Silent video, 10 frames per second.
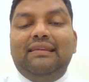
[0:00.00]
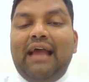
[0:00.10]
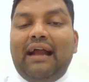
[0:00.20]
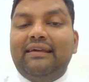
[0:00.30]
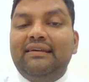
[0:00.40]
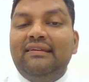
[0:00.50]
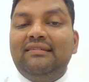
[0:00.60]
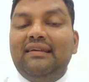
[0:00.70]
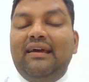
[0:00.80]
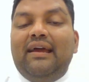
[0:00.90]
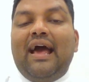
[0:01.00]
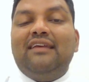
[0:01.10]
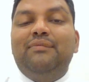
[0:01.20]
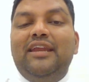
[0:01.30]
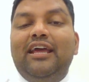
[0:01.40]
That is, it
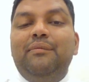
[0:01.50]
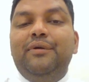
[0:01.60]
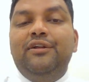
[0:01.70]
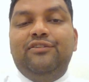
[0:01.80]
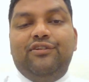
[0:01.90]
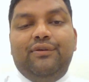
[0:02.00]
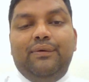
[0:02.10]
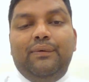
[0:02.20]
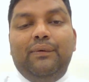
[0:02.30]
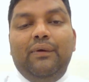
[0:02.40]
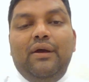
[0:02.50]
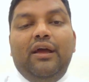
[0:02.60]
has been able to